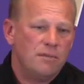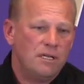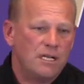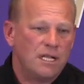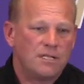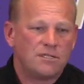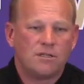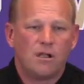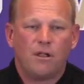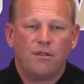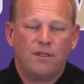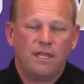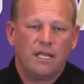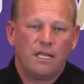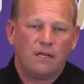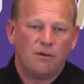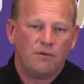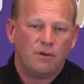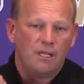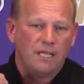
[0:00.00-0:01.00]
I mean, that's all
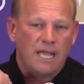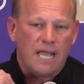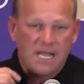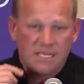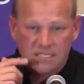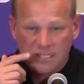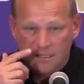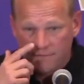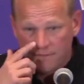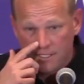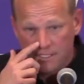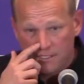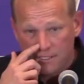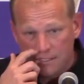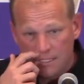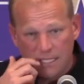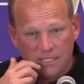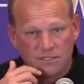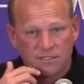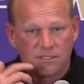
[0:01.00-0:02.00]
they can really ask of
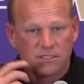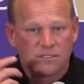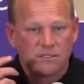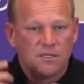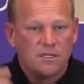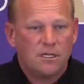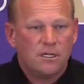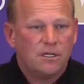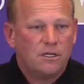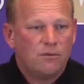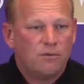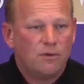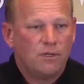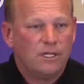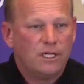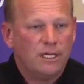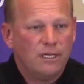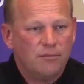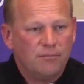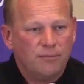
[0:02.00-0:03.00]
us, and that's
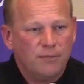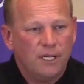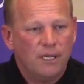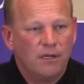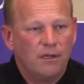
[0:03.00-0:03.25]
really,